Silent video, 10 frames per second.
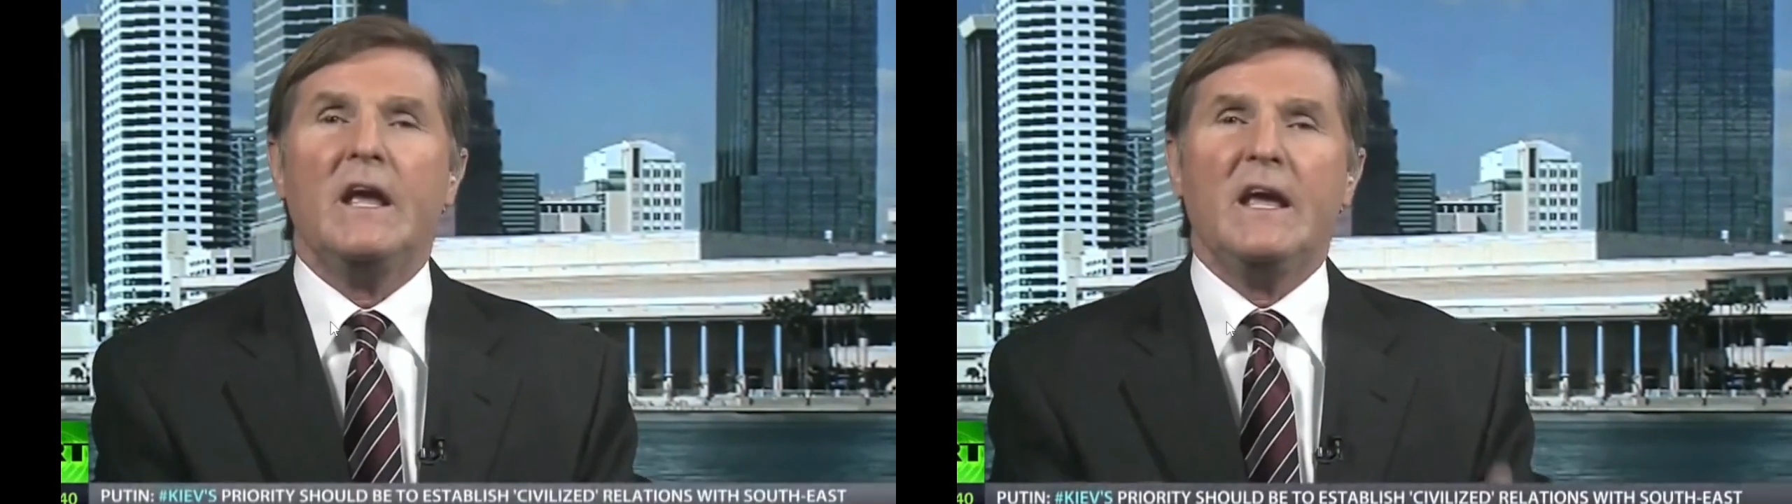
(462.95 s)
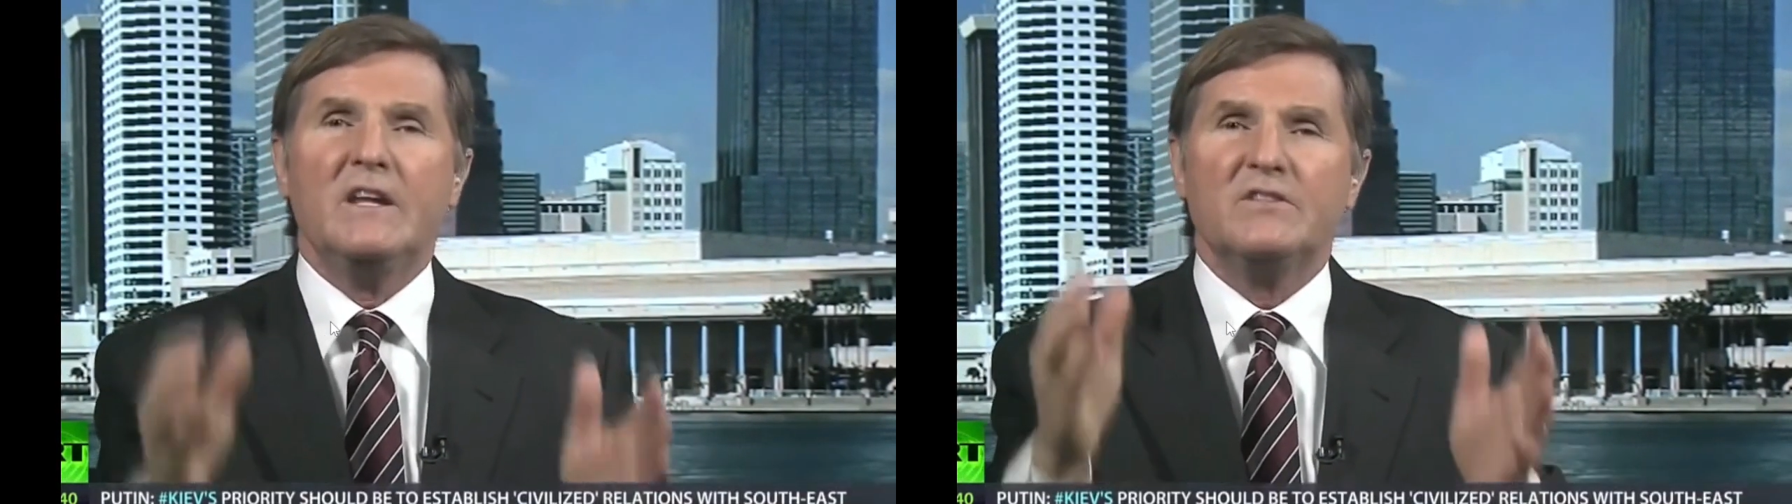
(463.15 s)

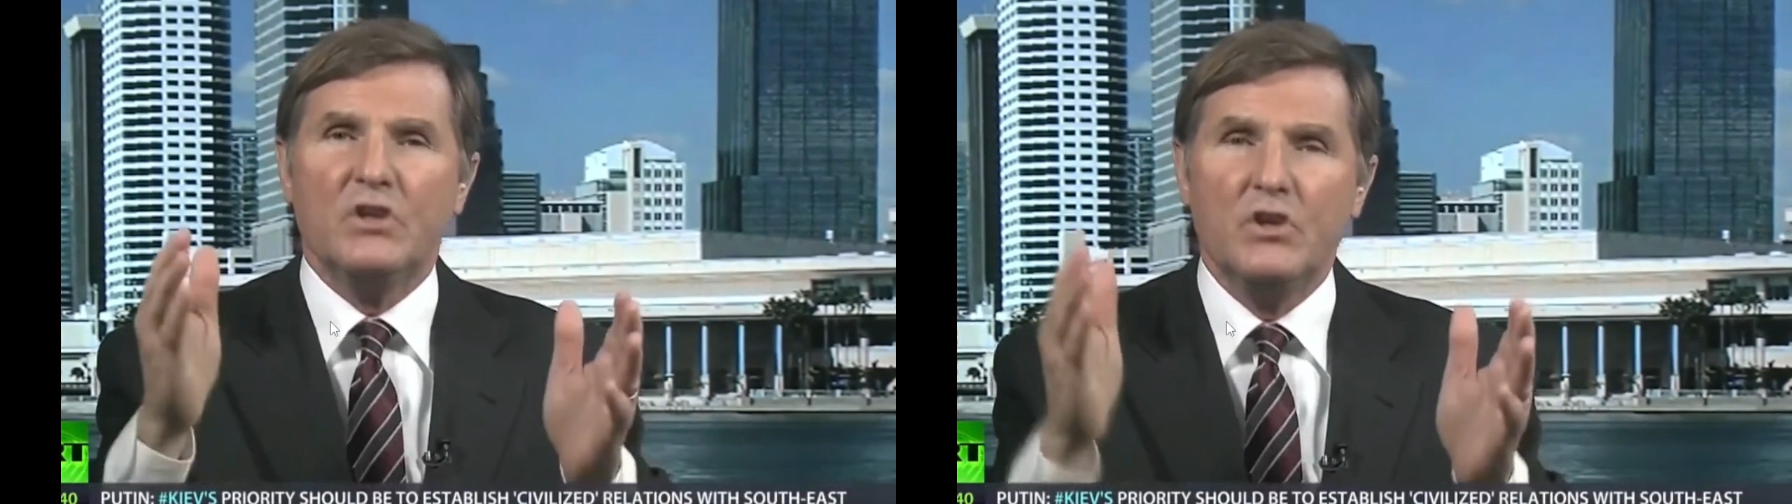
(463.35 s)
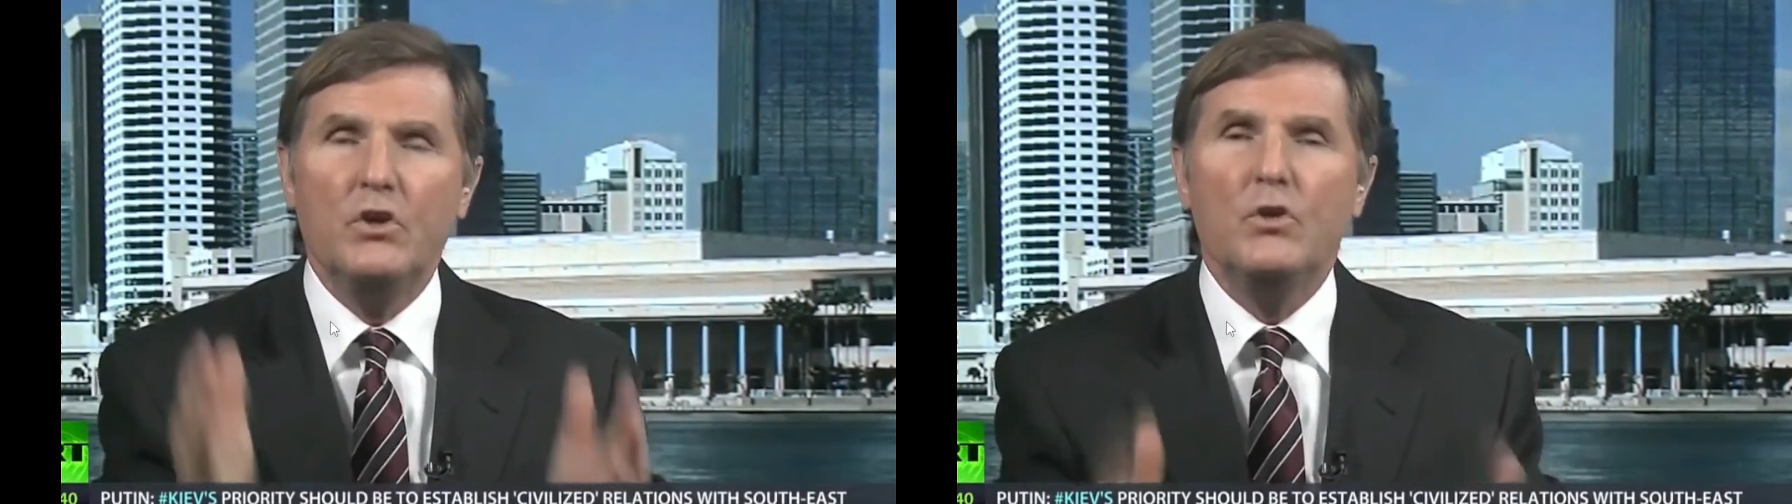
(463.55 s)
It is
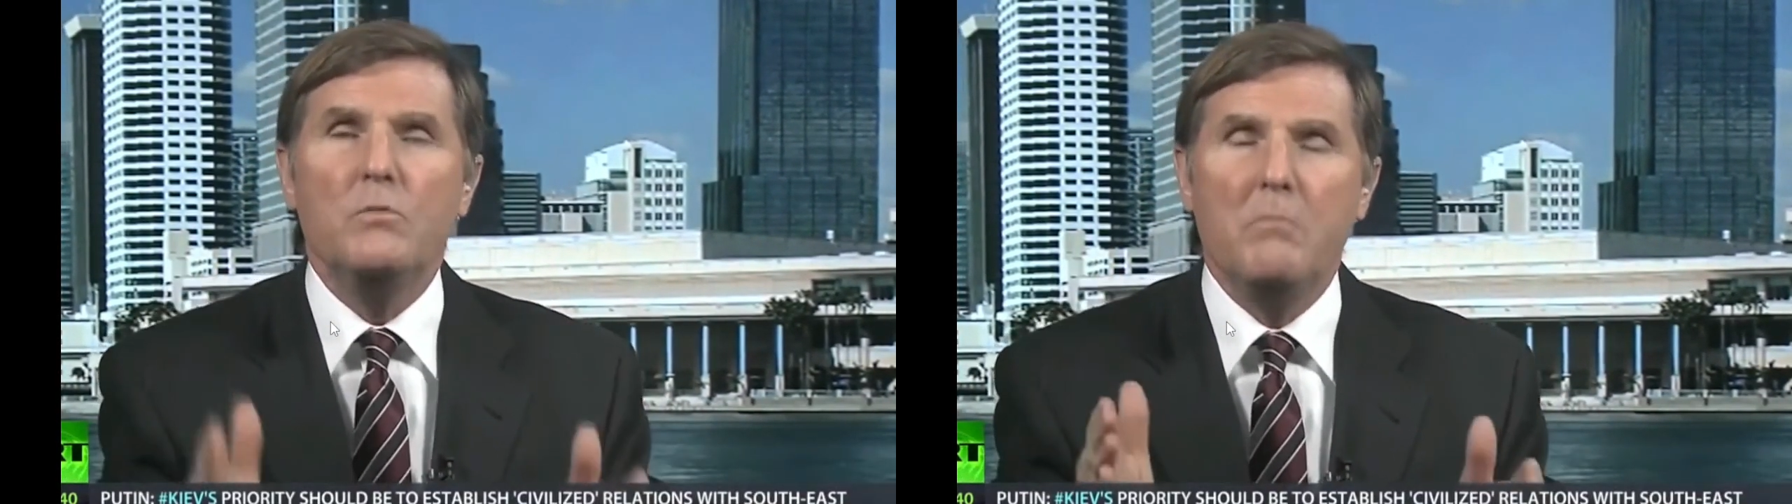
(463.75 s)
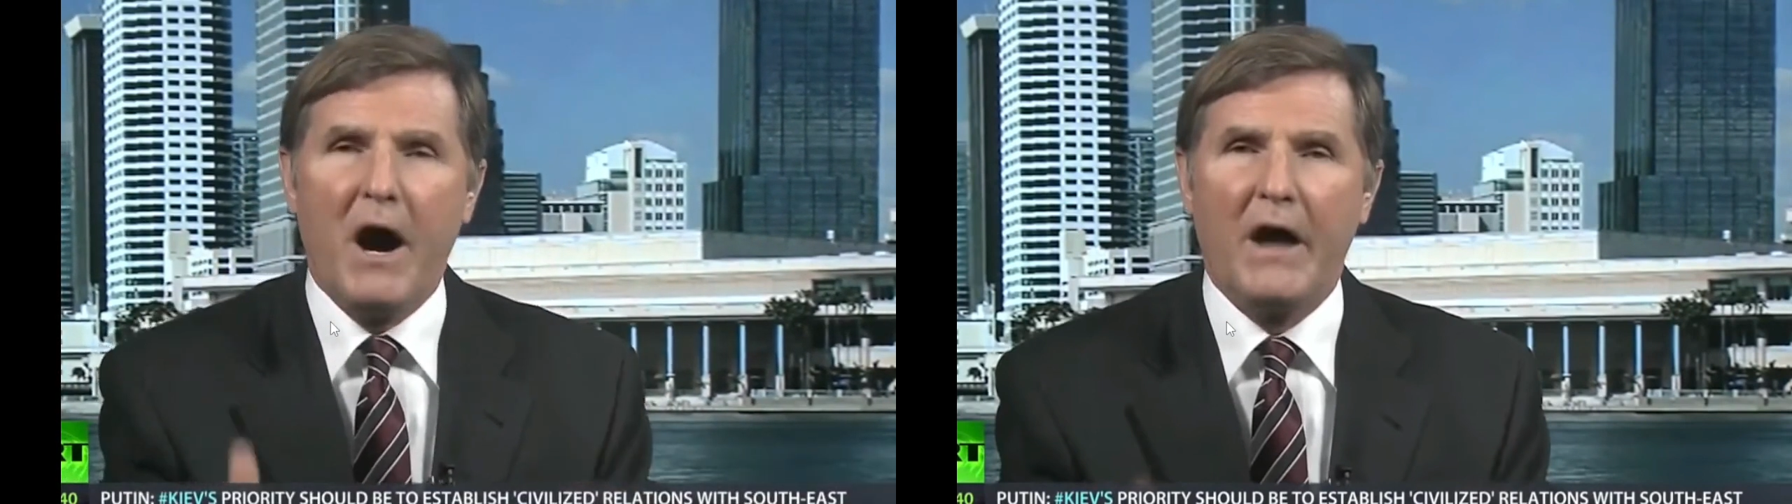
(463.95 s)
the
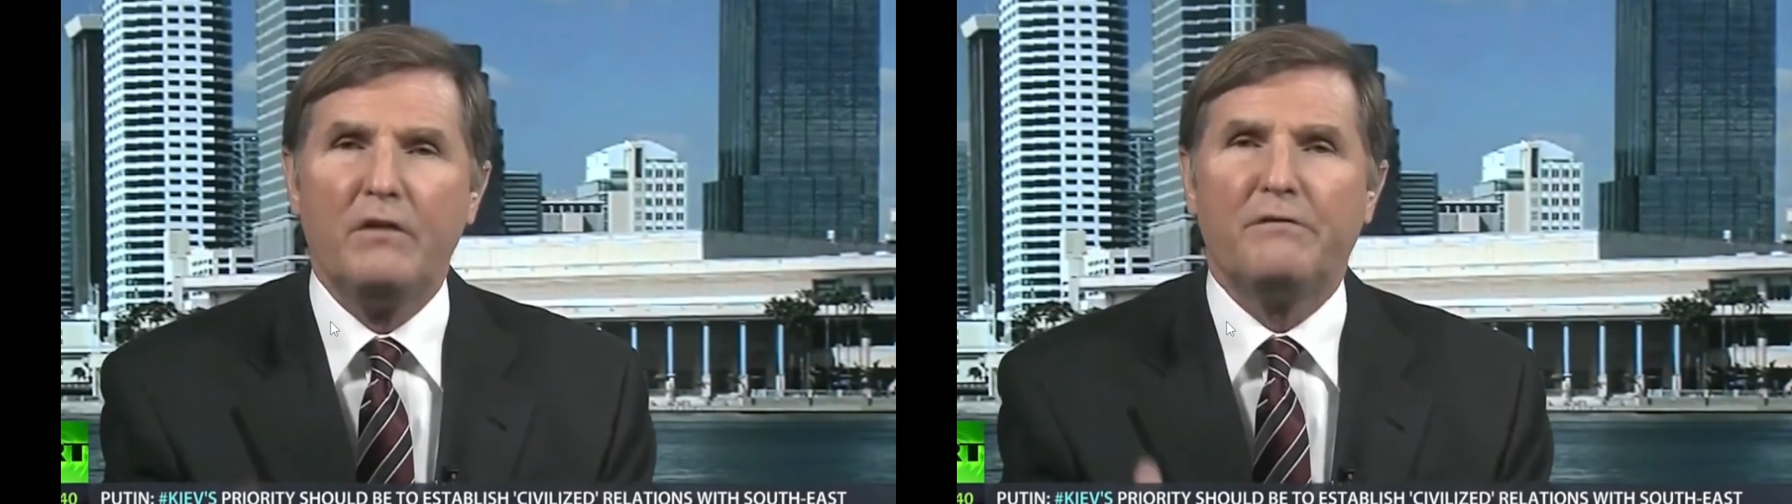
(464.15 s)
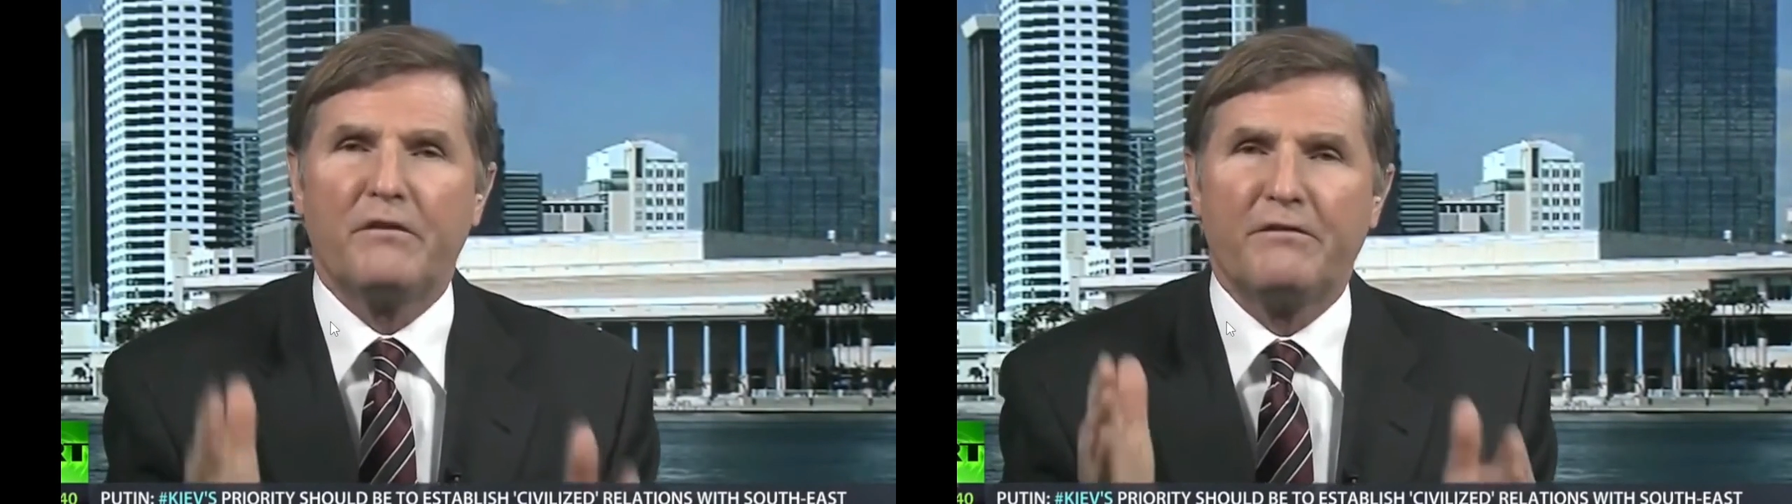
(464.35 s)
new model for